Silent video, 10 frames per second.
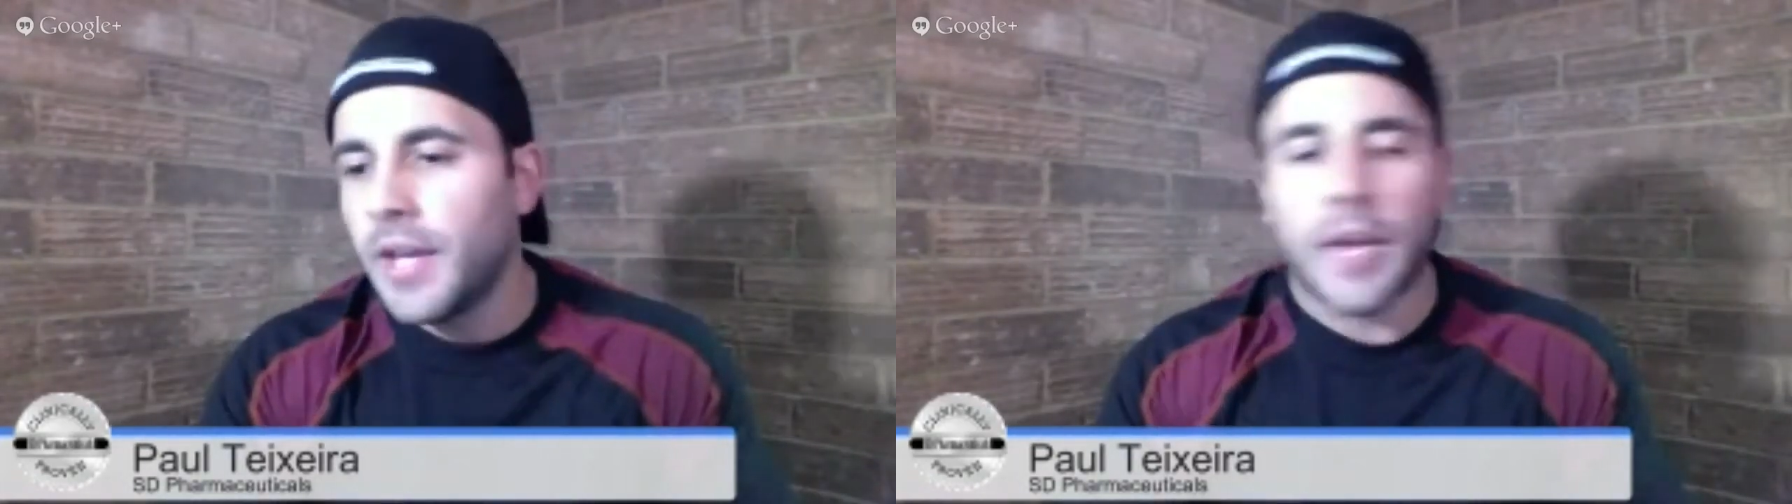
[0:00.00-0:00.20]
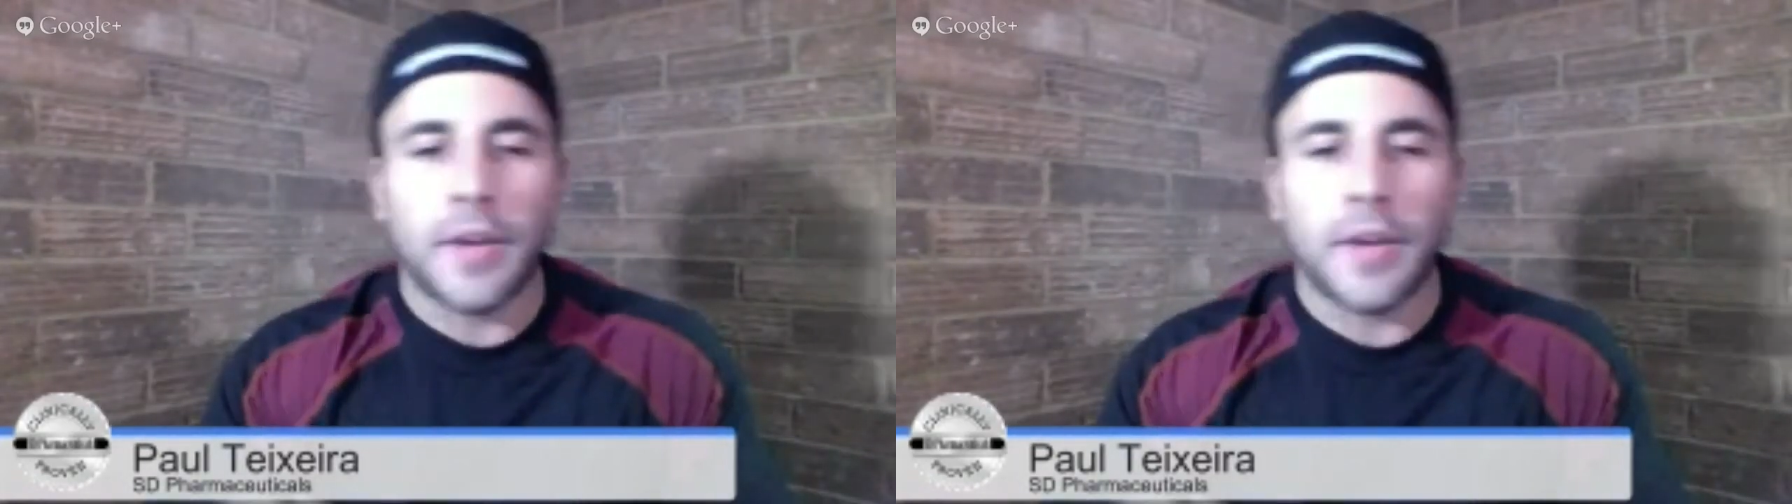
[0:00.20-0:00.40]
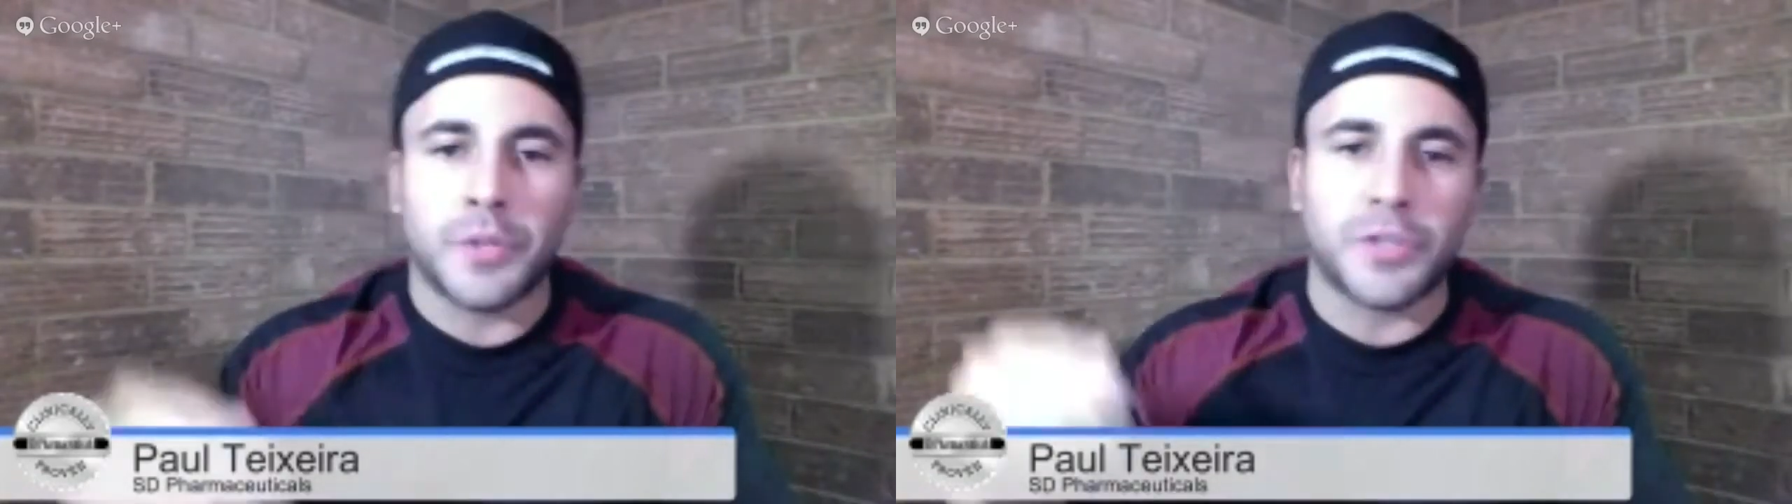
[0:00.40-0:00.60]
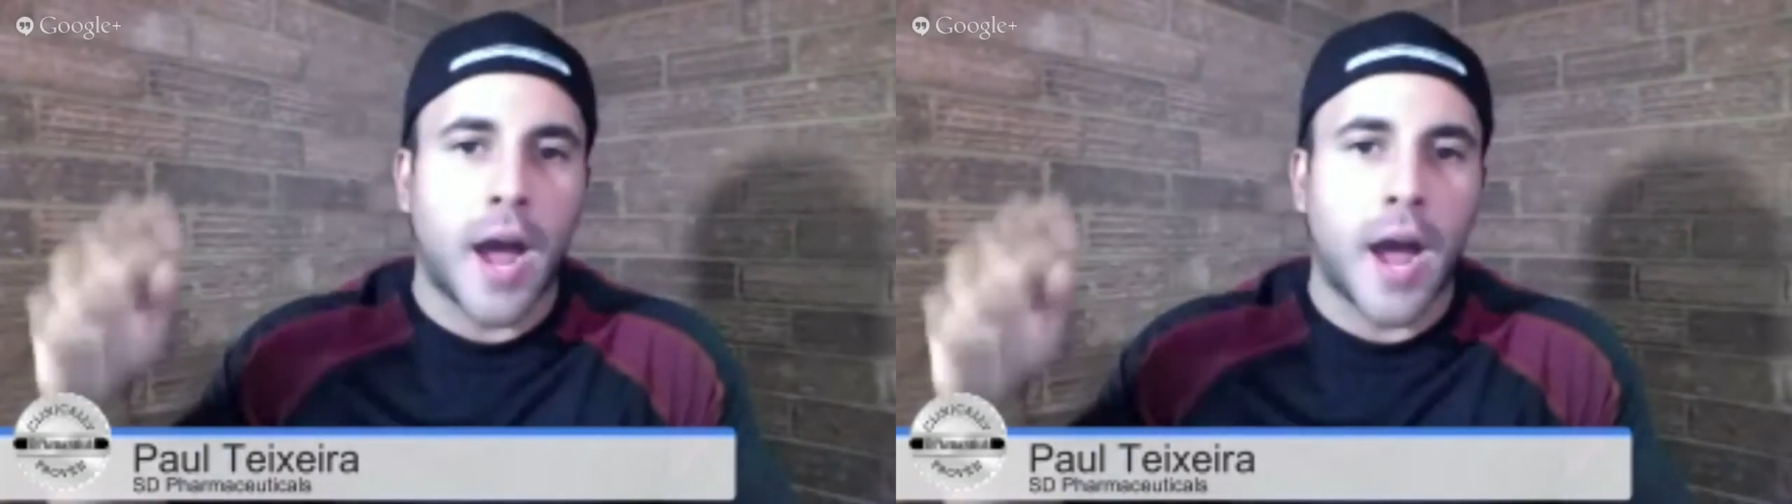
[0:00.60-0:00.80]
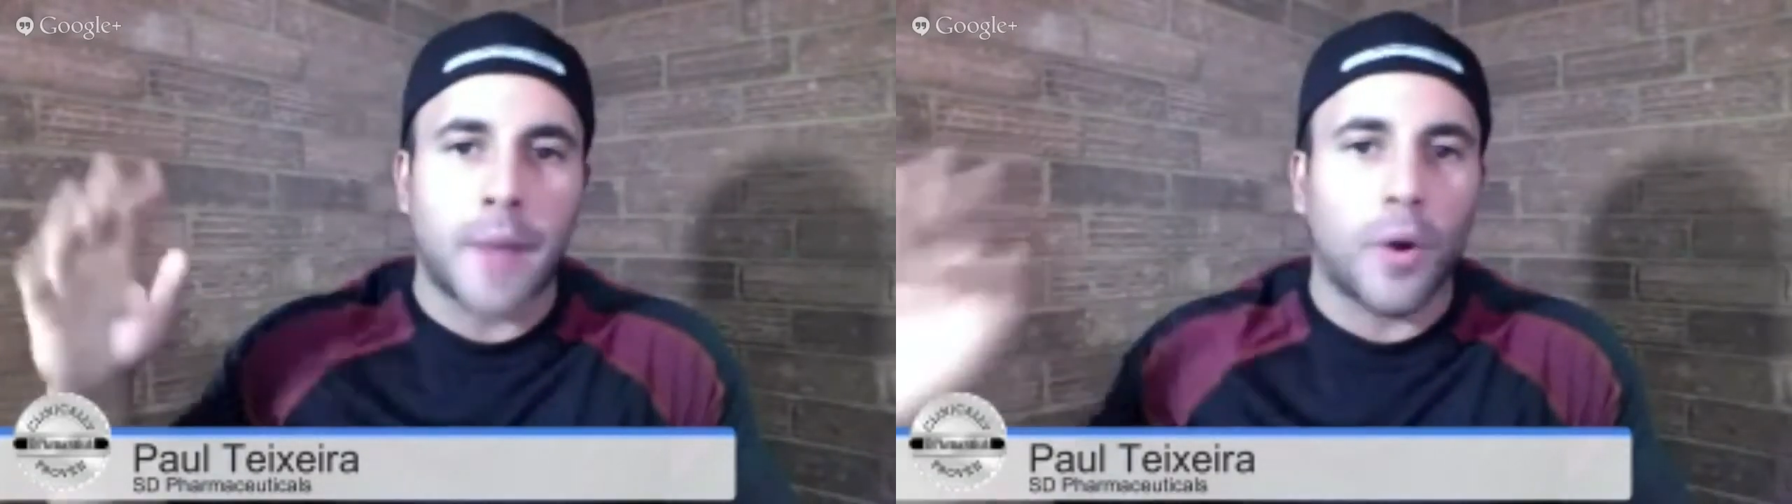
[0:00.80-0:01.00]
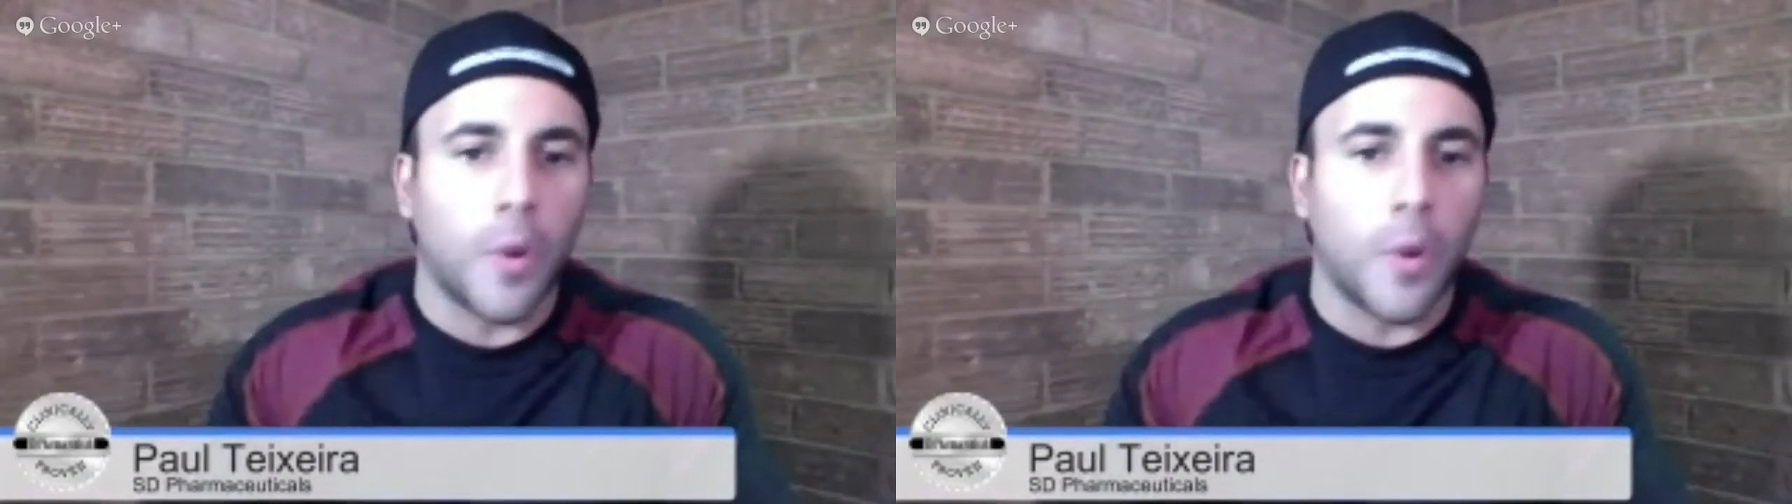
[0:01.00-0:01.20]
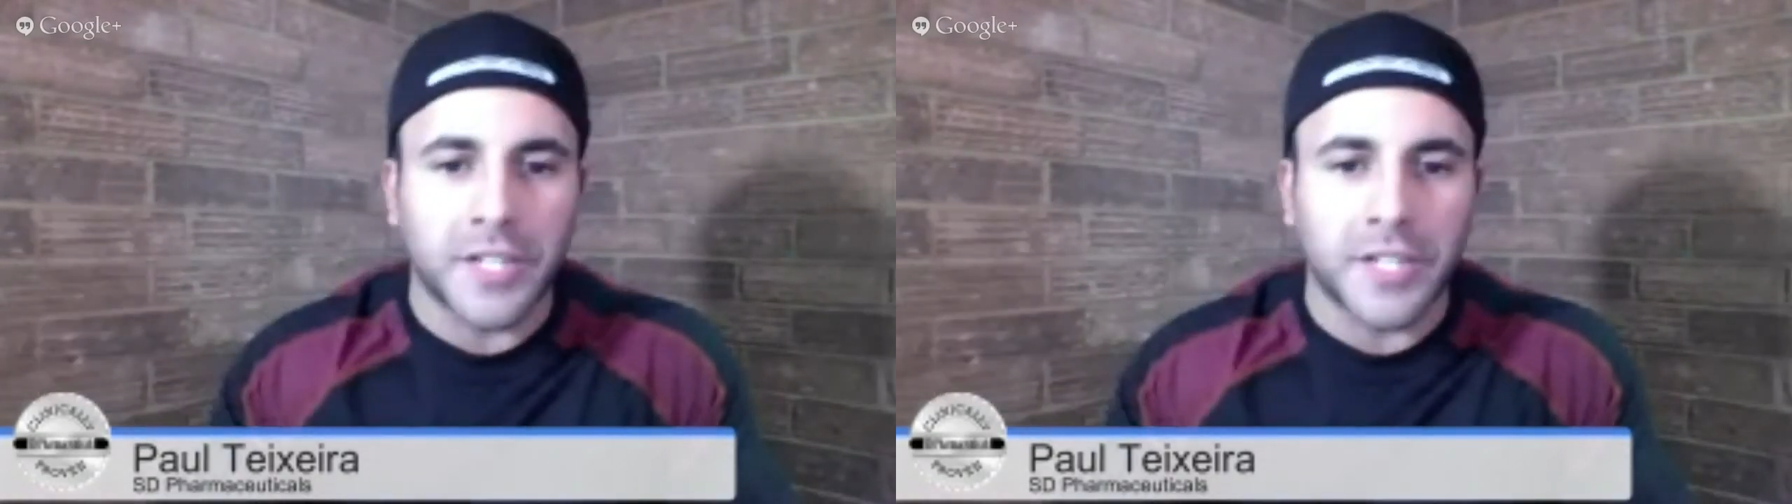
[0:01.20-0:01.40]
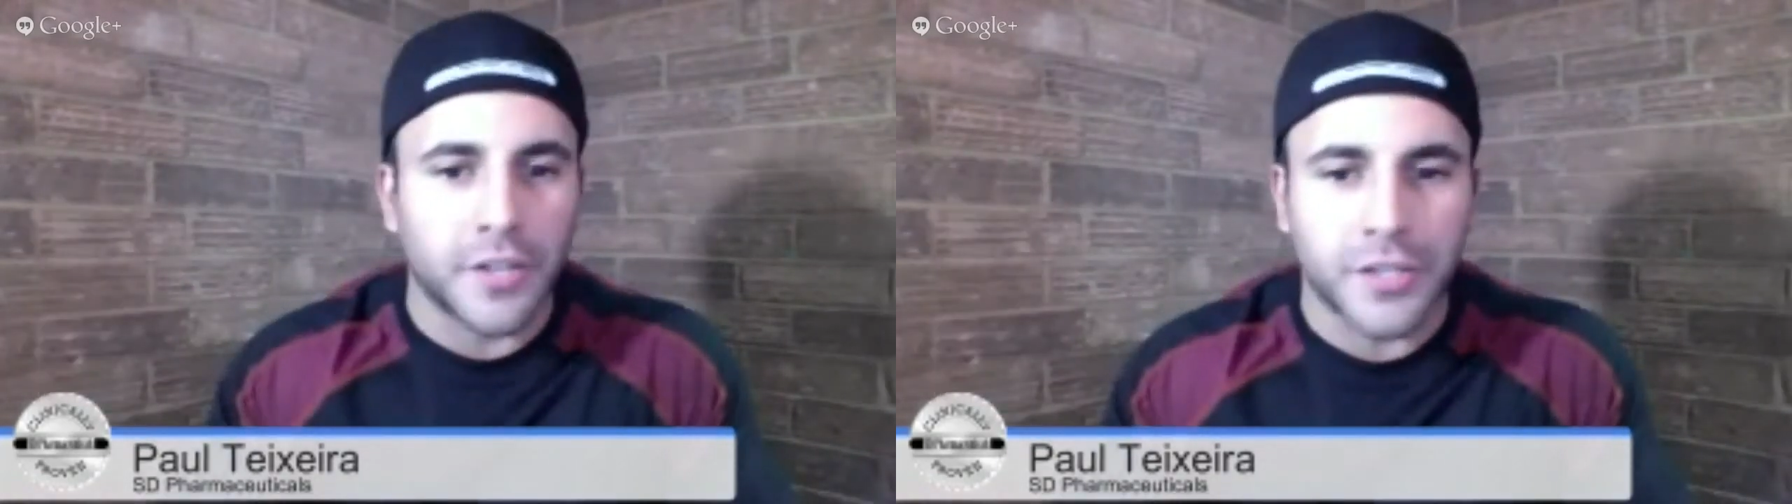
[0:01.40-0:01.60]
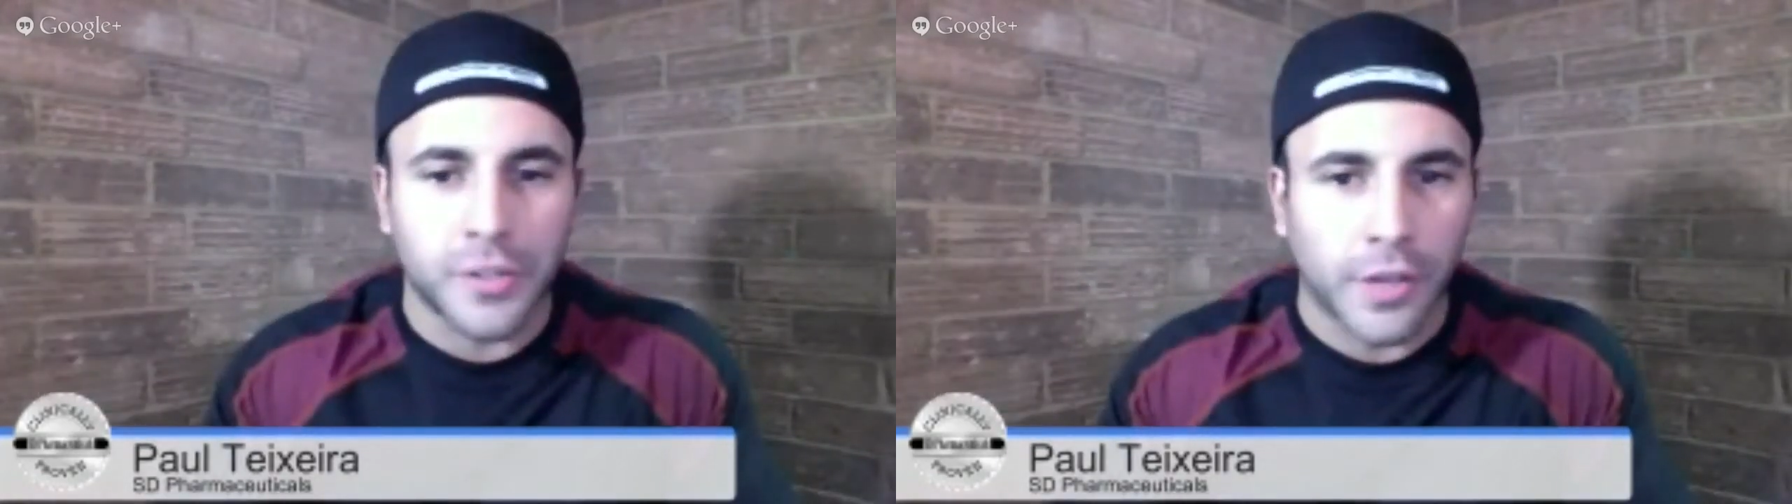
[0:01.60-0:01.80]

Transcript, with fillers: They would drop a whole bunch of their student